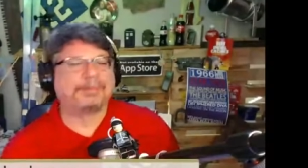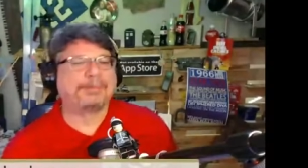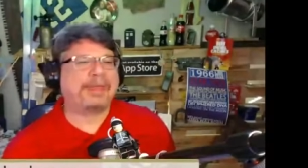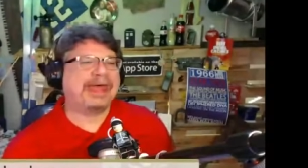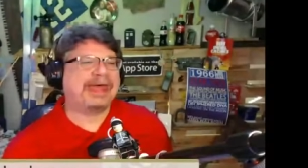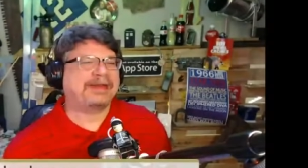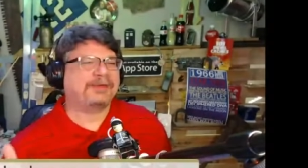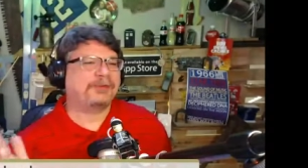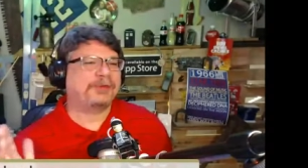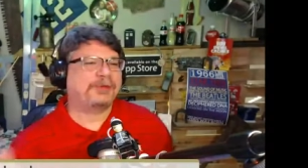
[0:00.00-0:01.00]

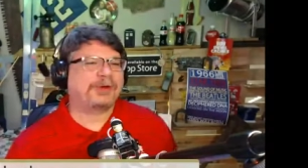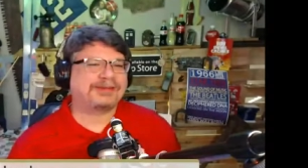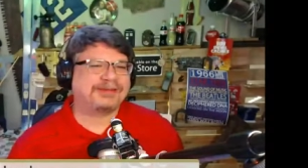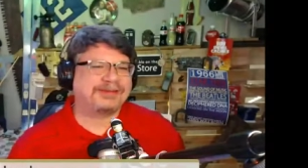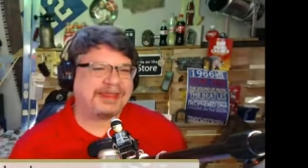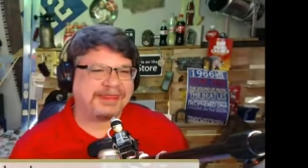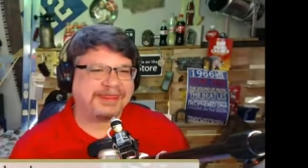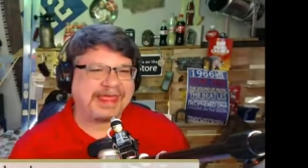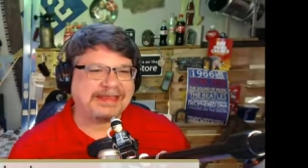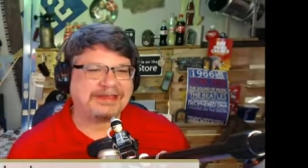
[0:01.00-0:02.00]
And we want to say
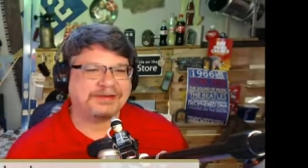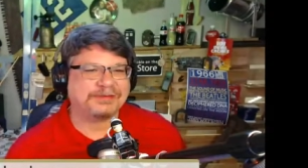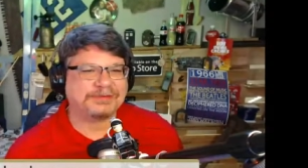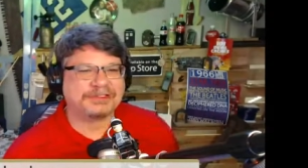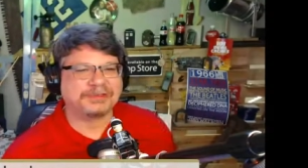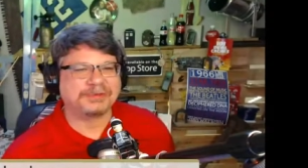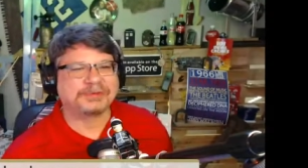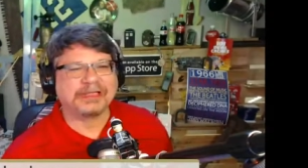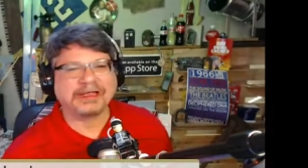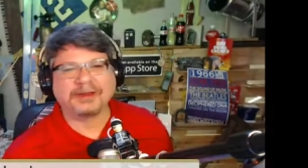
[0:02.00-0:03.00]
thank you to
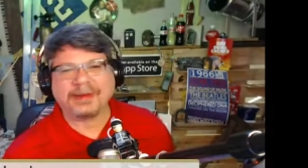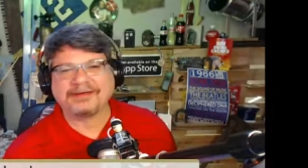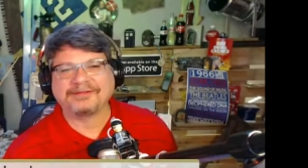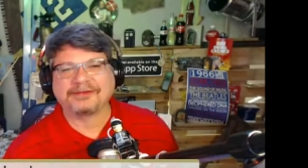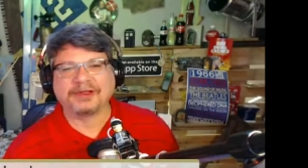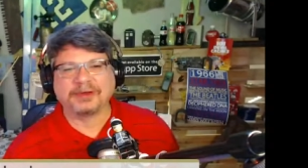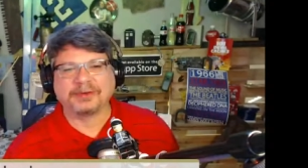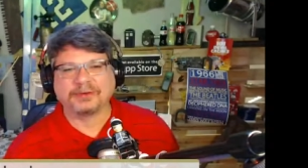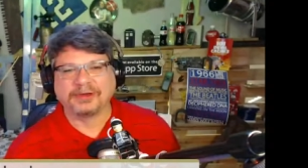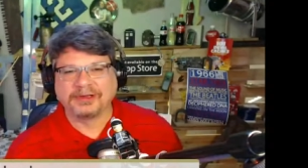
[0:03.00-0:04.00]
Lullaby for
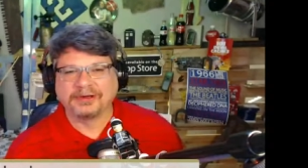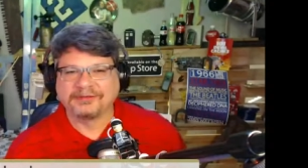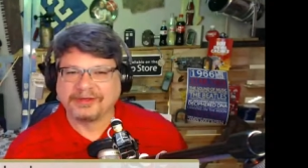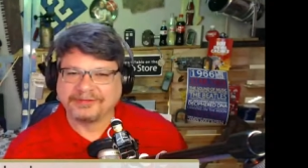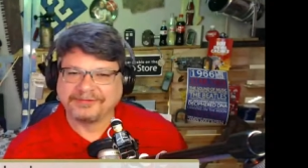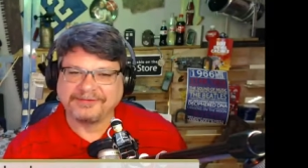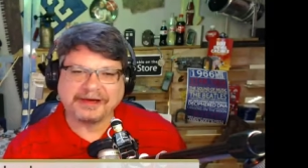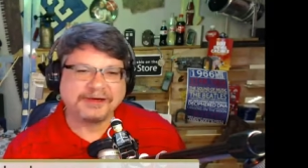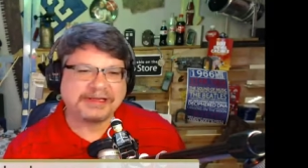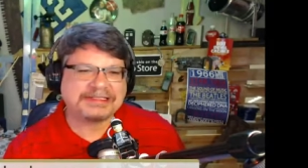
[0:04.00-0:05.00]
You for the
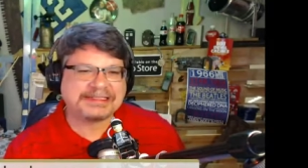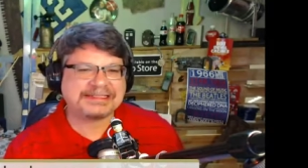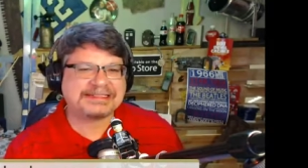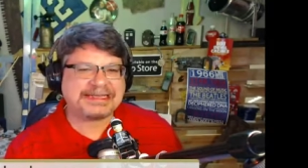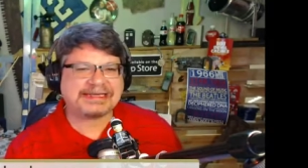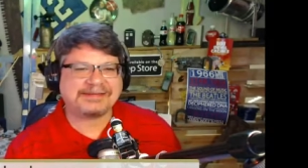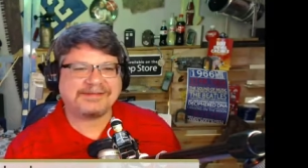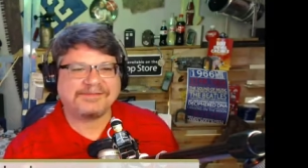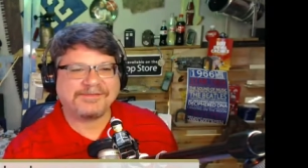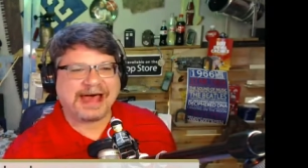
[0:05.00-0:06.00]
very succinct
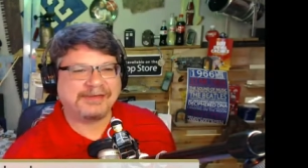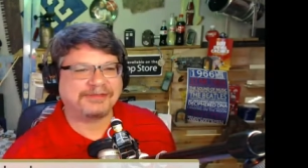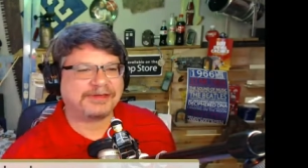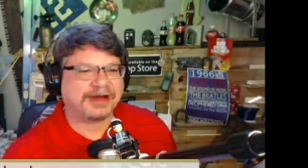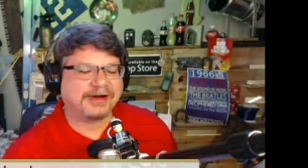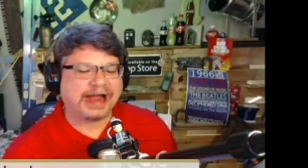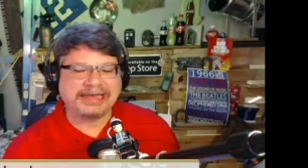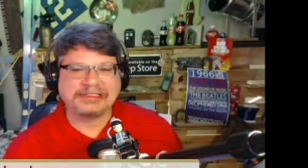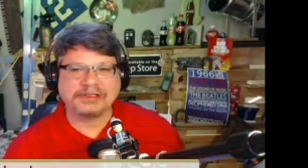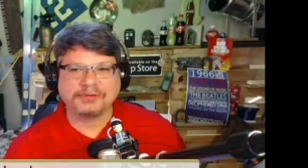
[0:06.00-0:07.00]
5-star
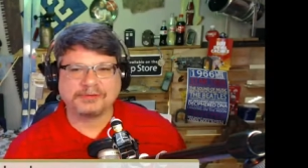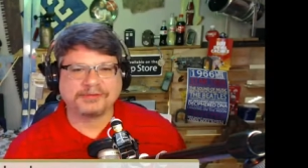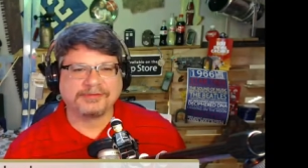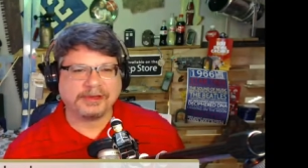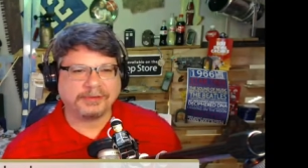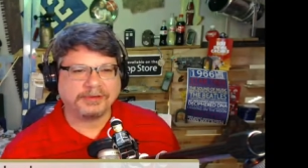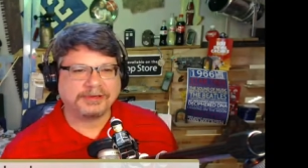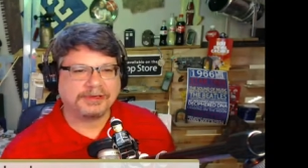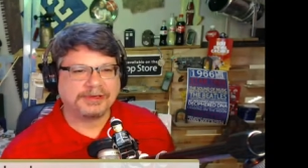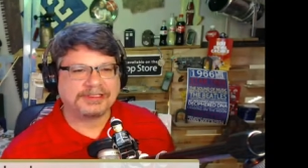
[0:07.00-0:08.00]
iTunes review,
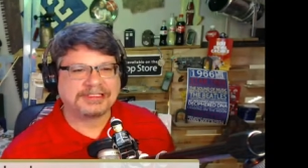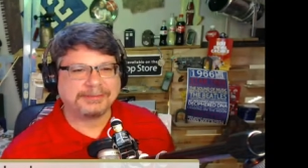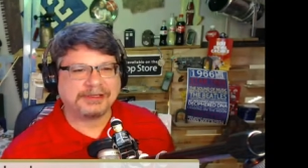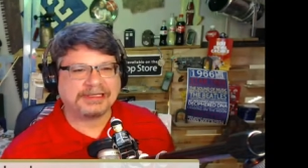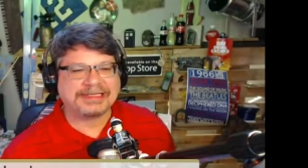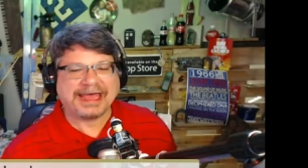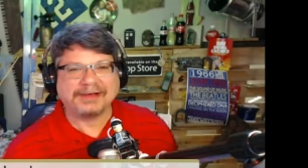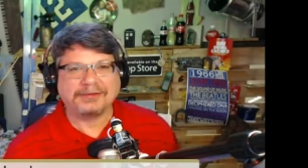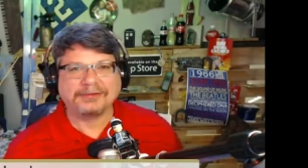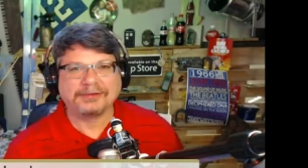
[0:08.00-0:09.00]
simply
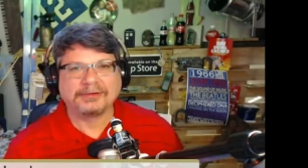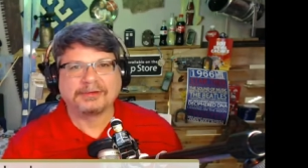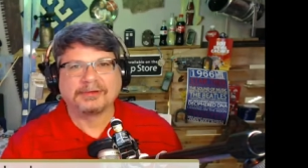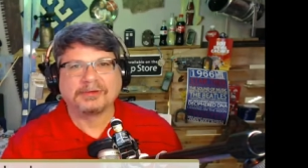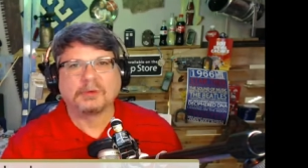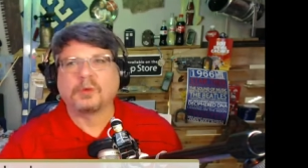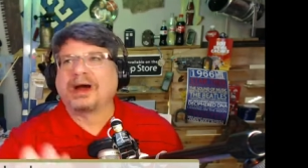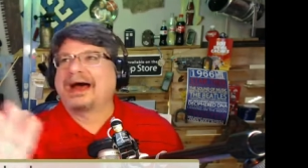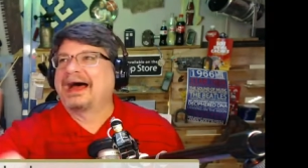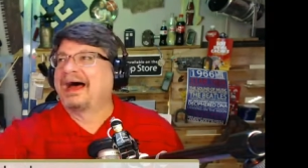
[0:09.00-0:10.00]
entitled,
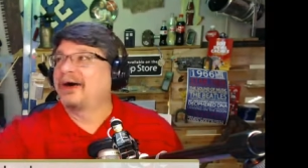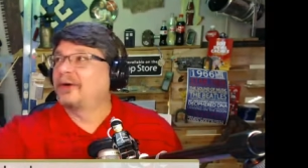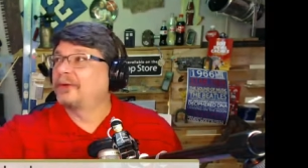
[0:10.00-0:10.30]
"Wow."